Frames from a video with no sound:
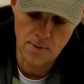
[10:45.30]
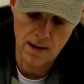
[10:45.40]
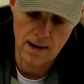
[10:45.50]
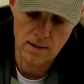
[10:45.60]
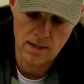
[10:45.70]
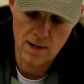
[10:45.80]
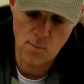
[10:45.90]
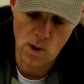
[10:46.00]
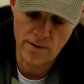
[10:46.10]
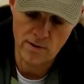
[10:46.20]

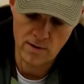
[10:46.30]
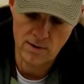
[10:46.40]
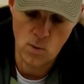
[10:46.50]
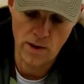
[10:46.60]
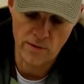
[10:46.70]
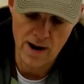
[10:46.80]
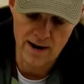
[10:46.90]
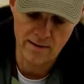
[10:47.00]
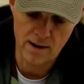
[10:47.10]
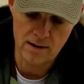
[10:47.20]
weather out
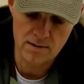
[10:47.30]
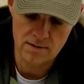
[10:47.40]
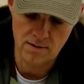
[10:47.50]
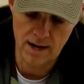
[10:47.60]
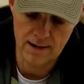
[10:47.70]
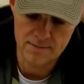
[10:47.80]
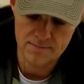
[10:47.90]
of there, right?